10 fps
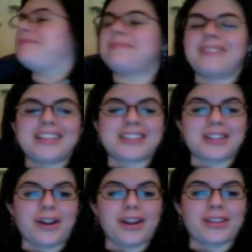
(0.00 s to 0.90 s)
He's
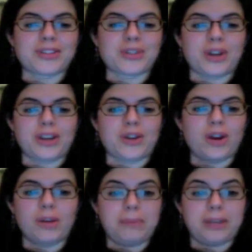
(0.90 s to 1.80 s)
glaring at the screen. You're
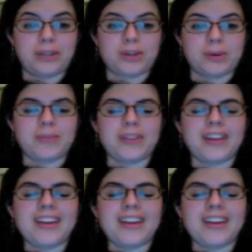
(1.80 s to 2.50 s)
all in big trouble.